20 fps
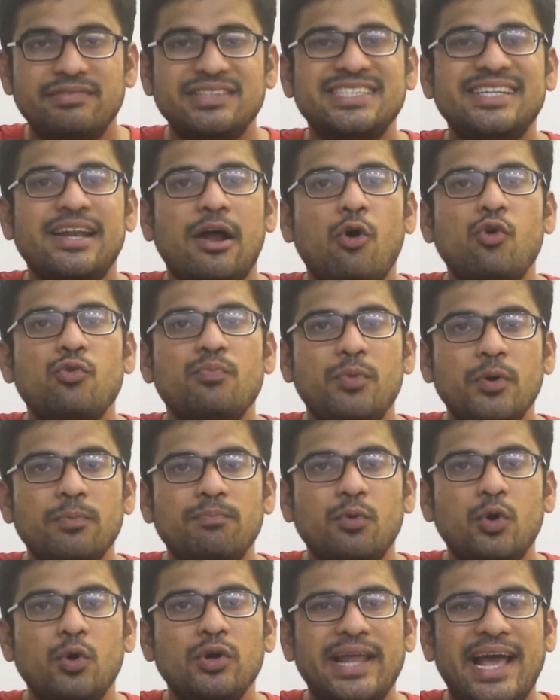is an
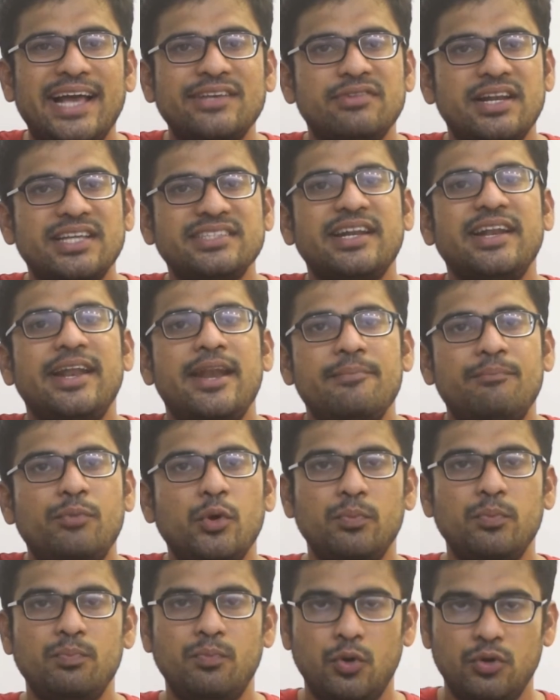output port as well as an
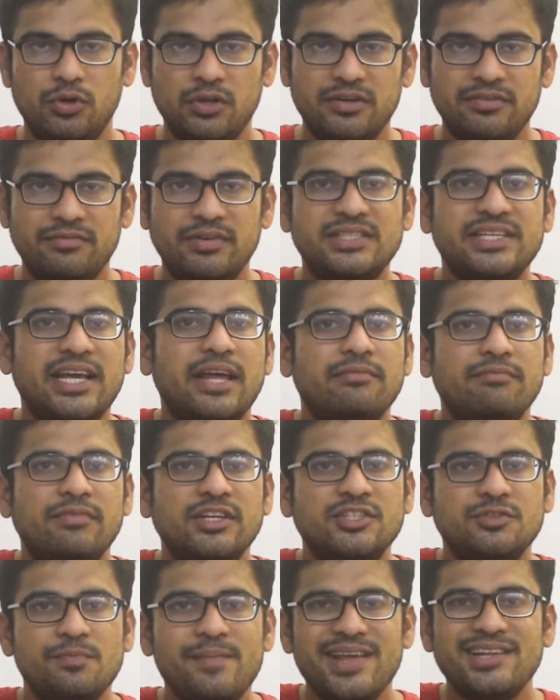input port, which
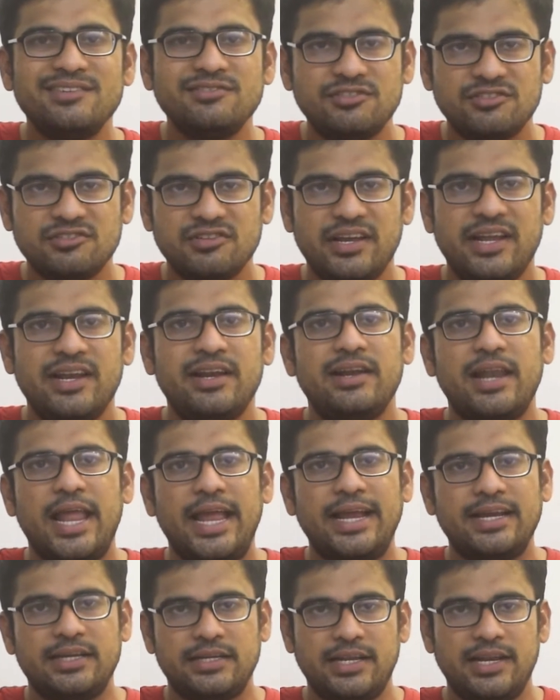means in
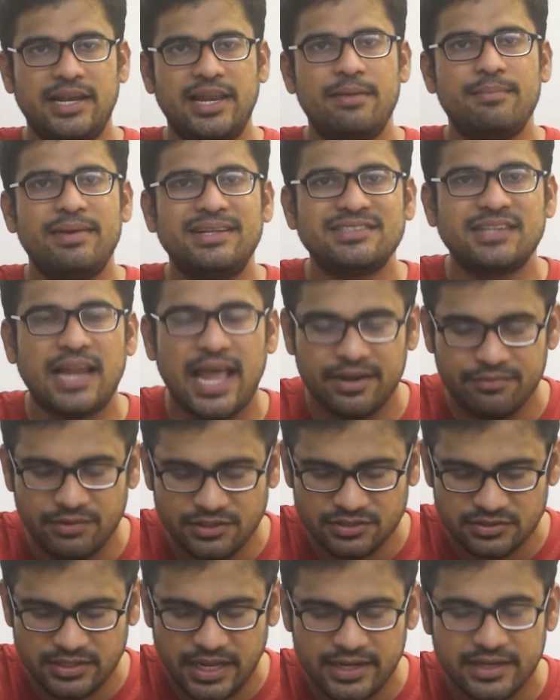layman's
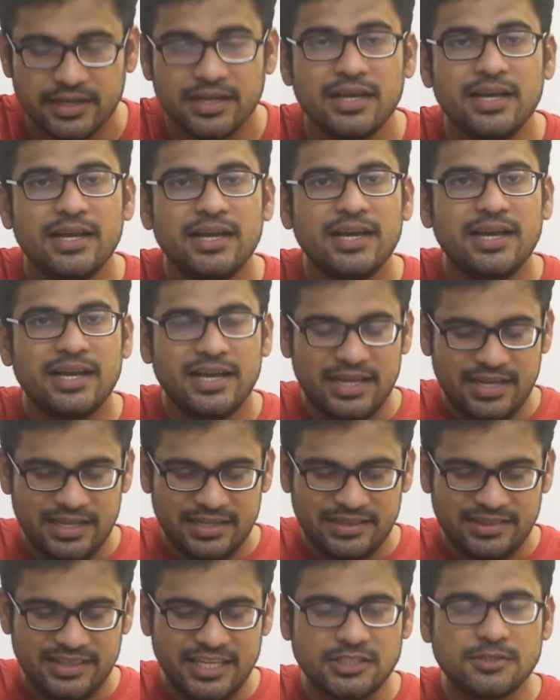language that
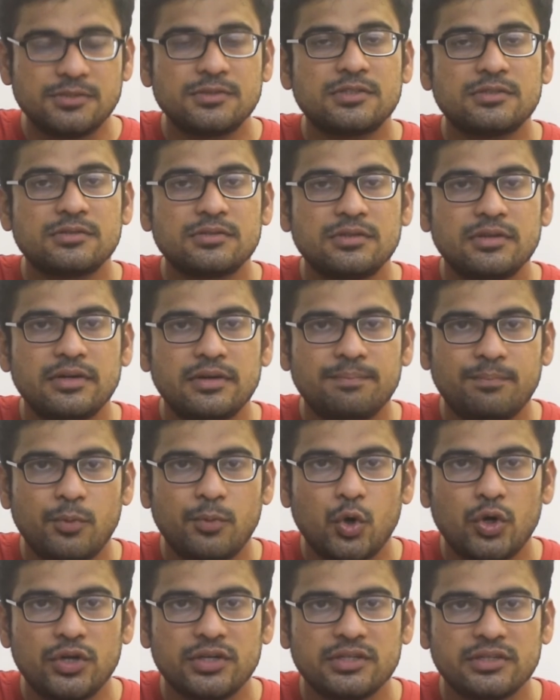this
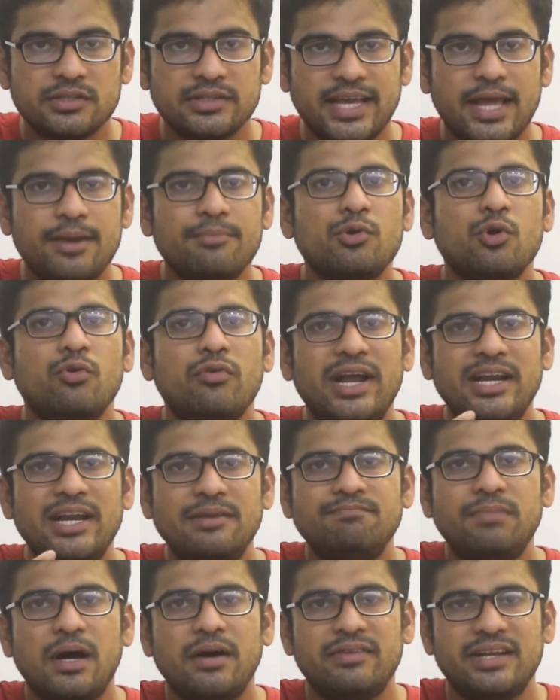port can
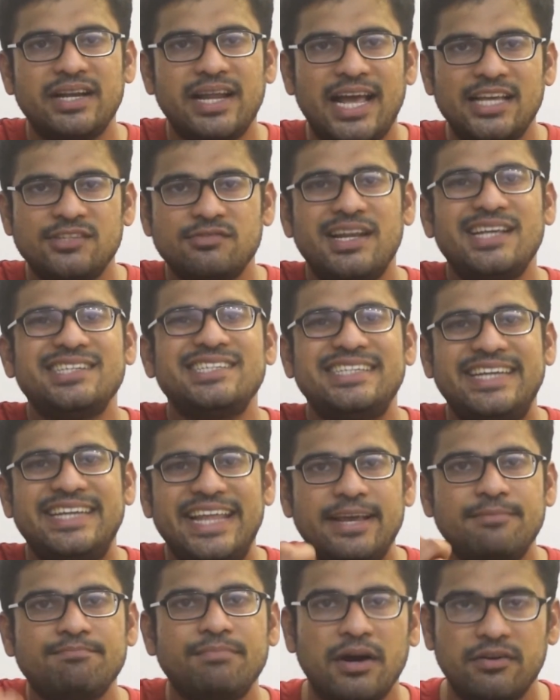provide power as well as
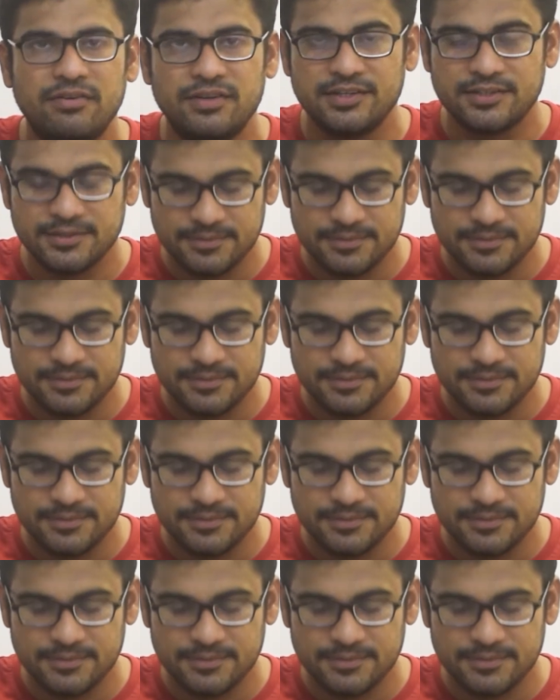take power,